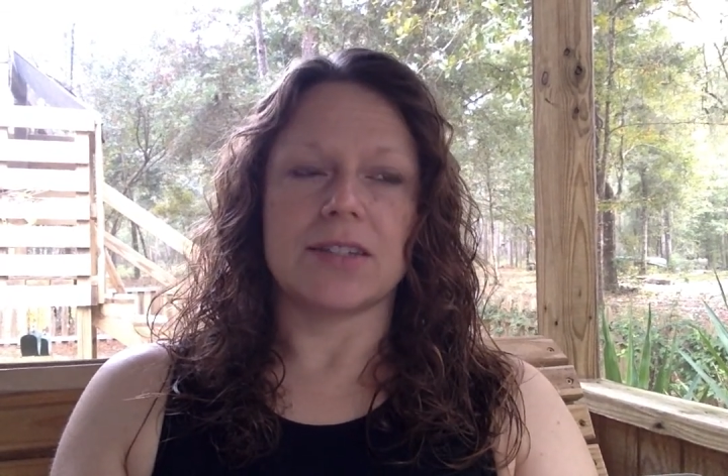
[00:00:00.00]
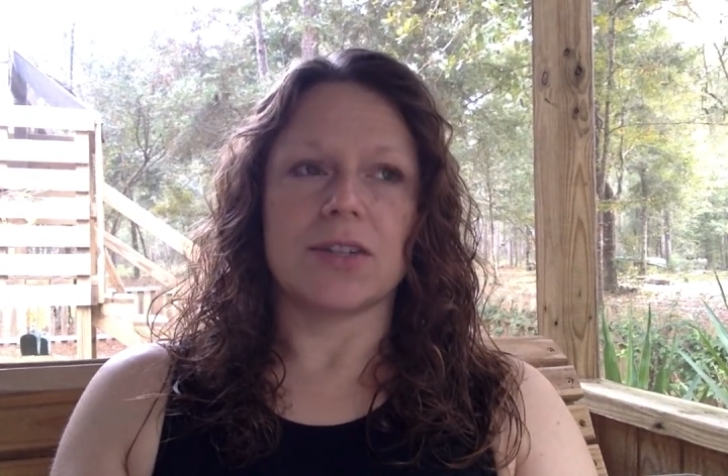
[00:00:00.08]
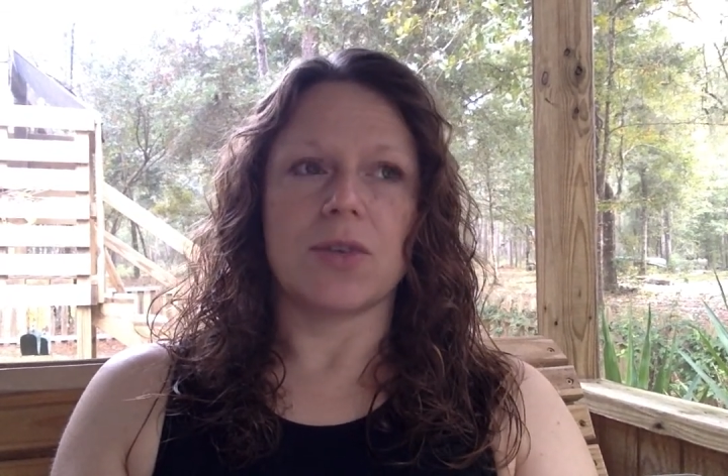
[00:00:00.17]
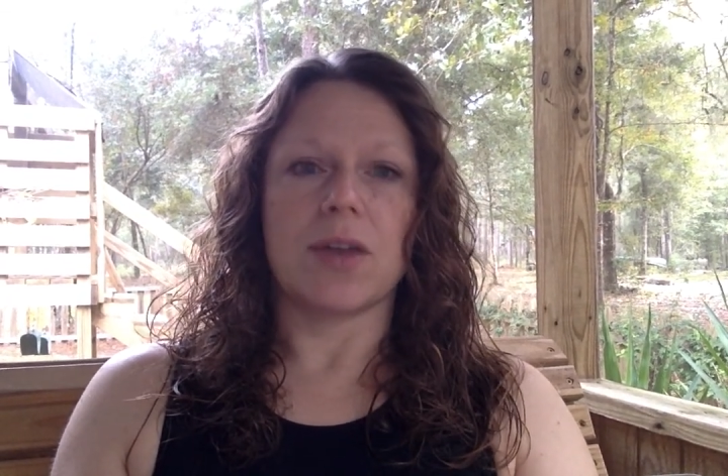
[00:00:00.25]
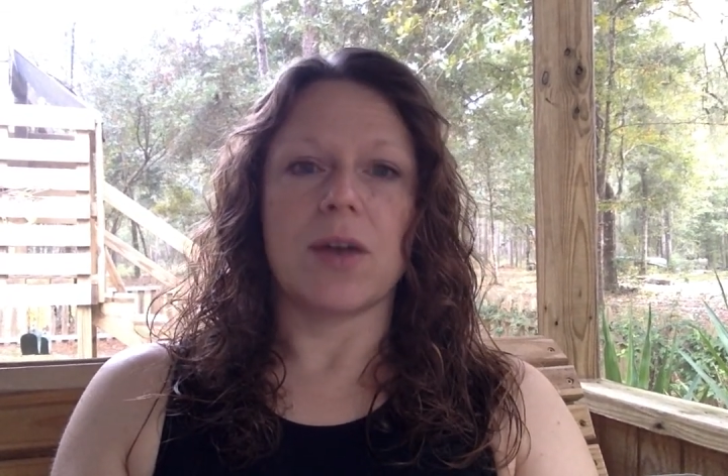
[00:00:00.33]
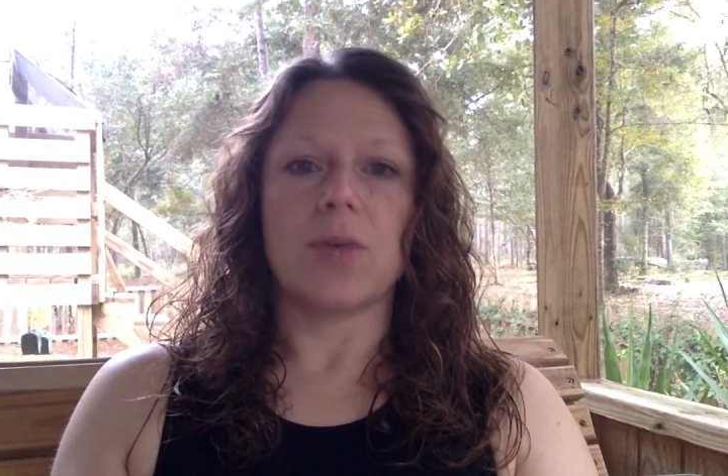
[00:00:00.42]

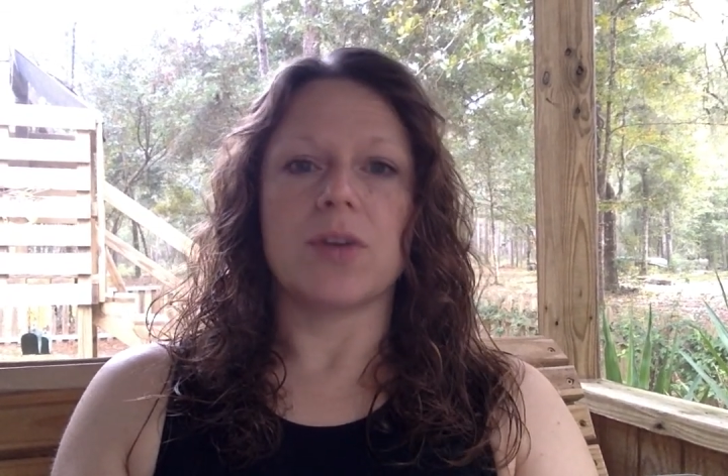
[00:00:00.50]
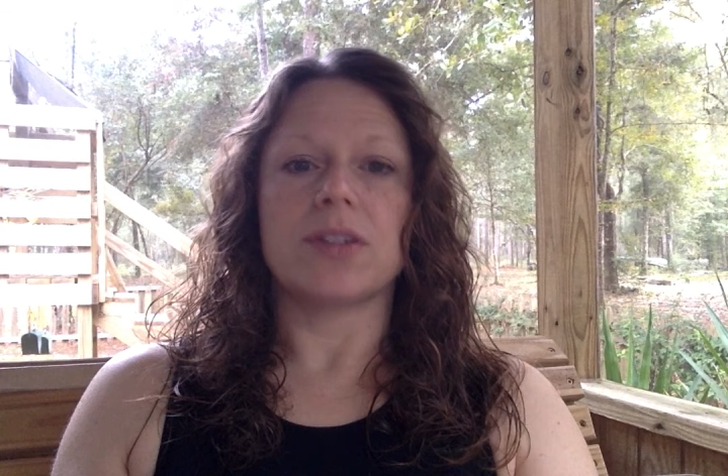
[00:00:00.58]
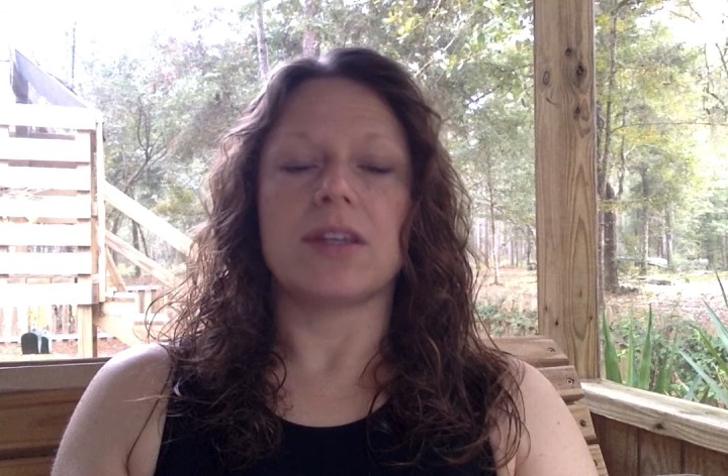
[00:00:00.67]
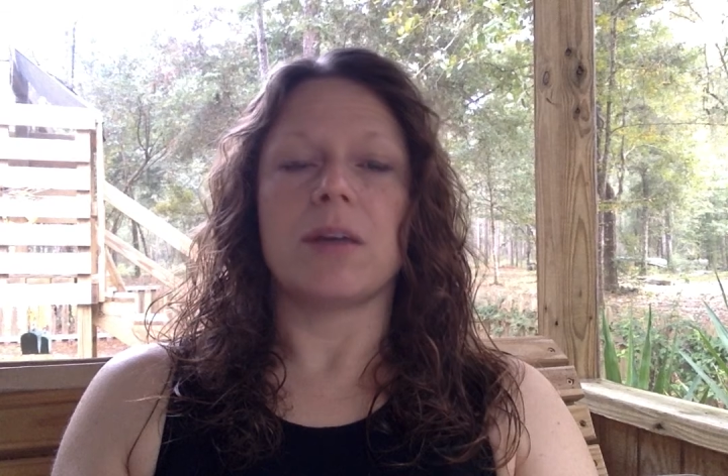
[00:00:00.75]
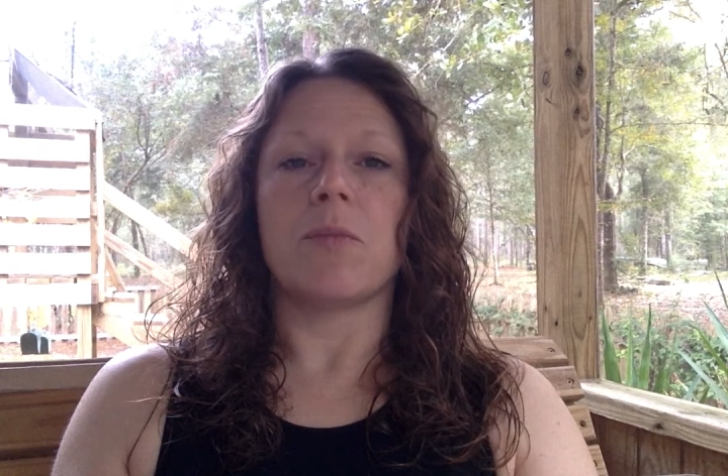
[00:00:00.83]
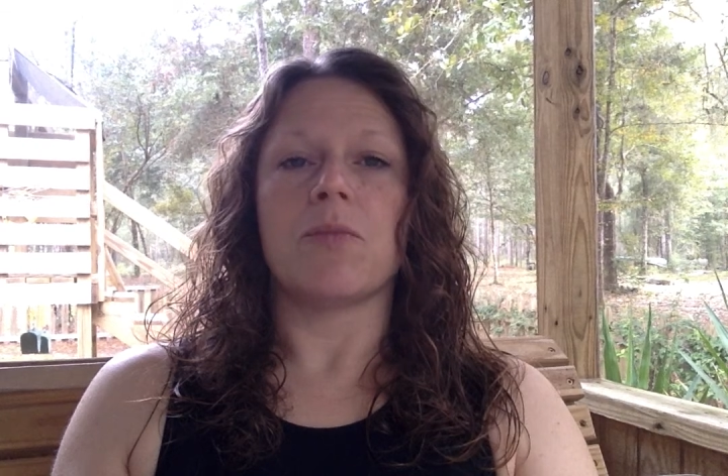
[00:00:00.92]
So there were
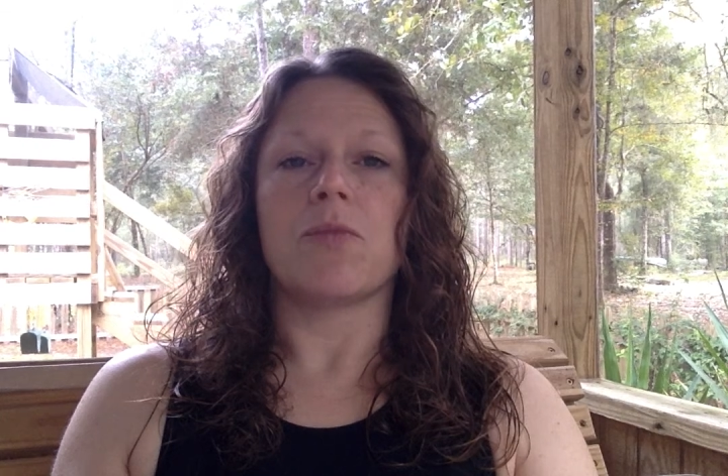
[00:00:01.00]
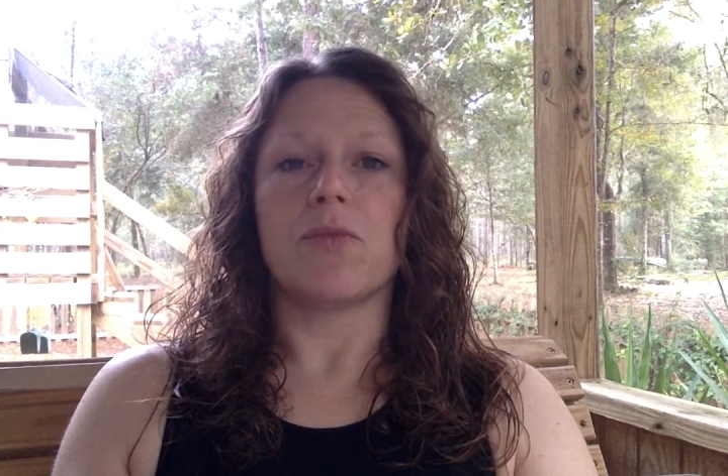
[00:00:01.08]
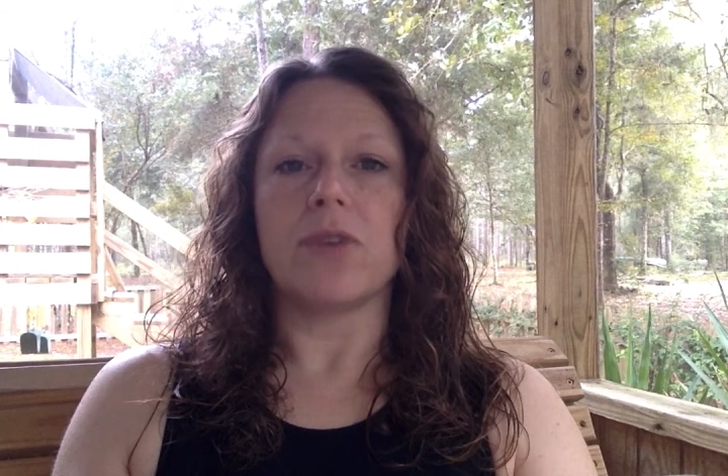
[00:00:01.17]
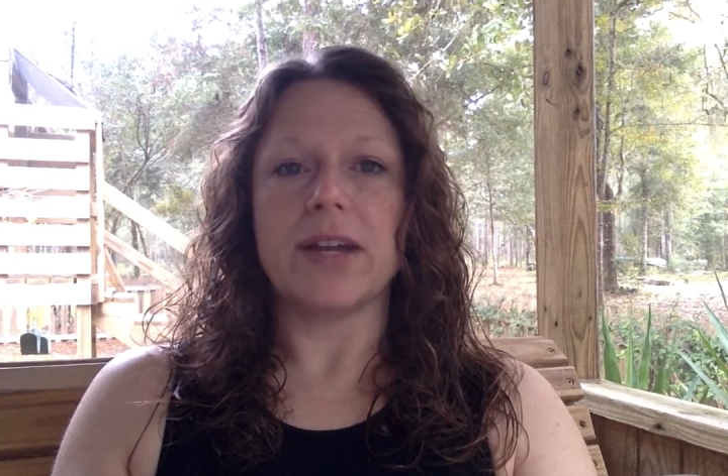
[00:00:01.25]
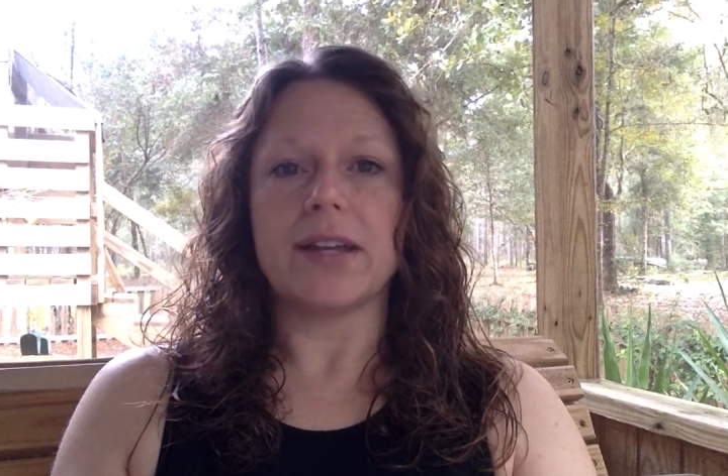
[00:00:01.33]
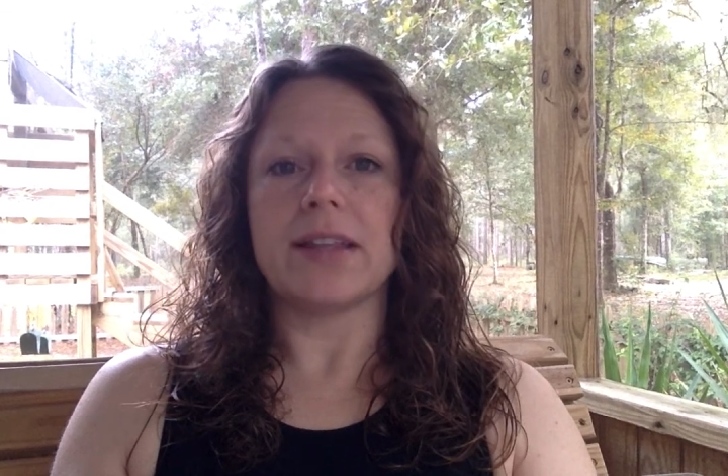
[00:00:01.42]
some
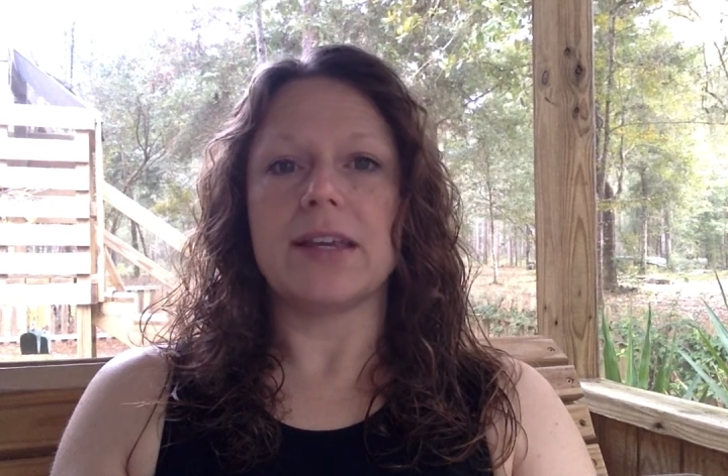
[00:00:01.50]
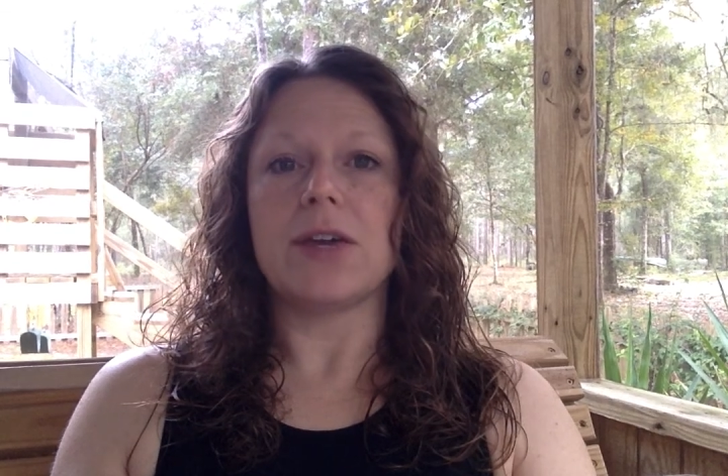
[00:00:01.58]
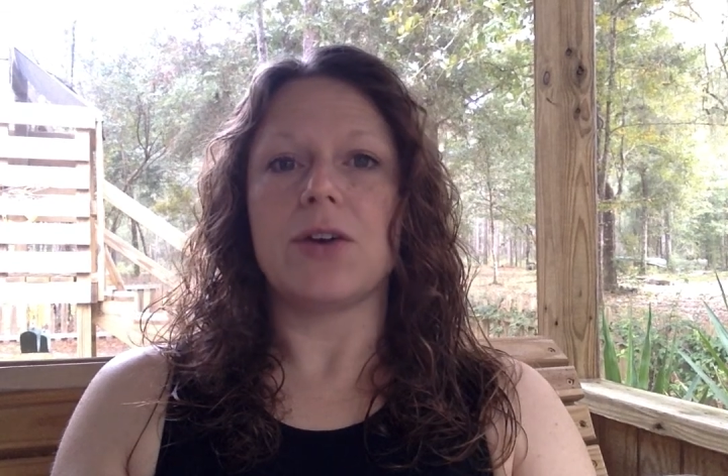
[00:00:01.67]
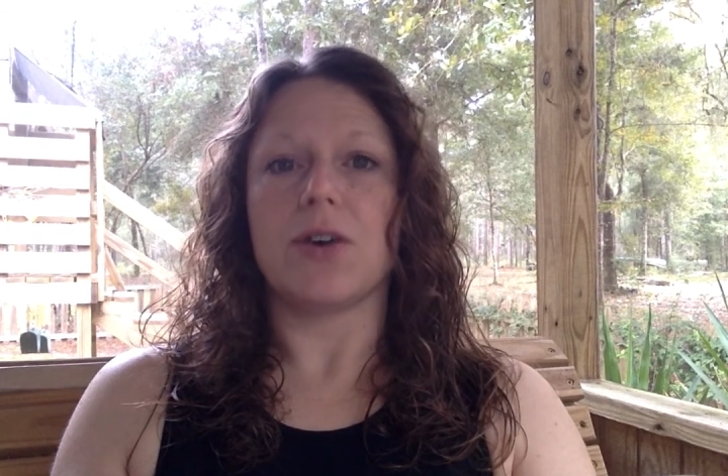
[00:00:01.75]
really